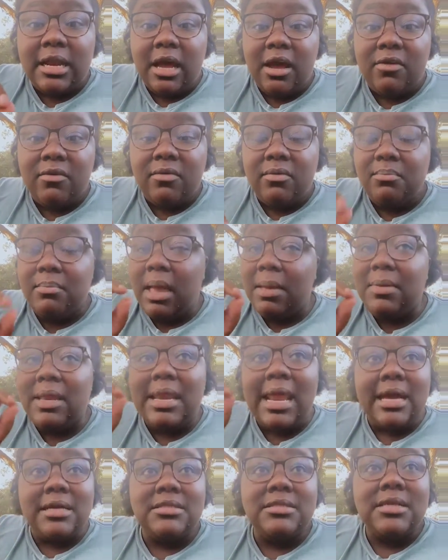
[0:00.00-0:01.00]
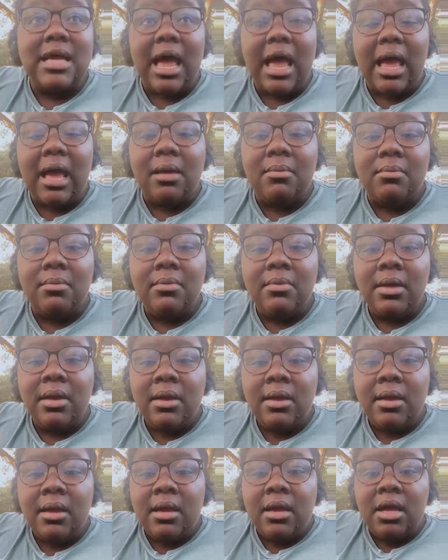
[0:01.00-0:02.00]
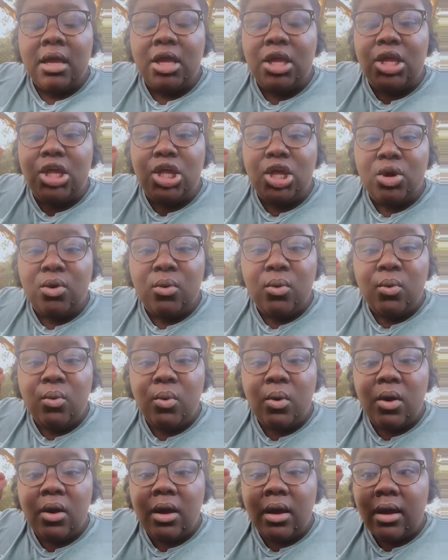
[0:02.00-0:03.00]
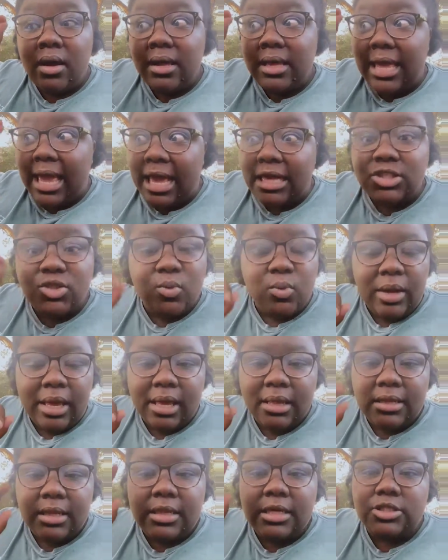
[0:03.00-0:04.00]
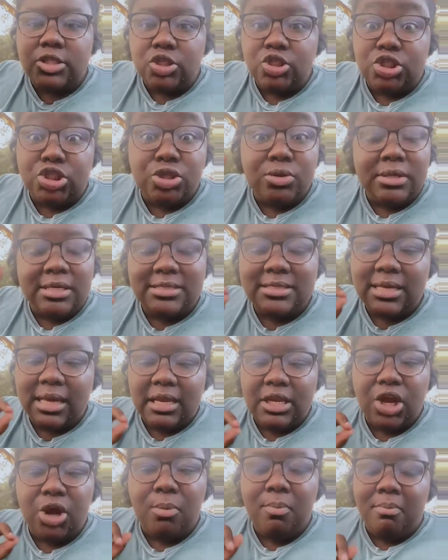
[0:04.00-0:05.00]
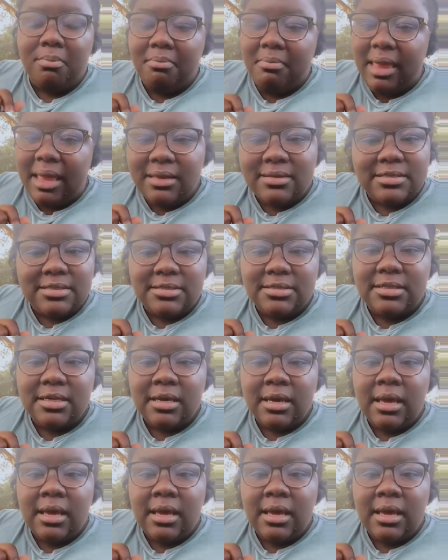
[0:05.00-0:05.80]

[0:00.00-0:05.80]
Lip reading: maybe next time you catch wind that there's a Judas in your midst,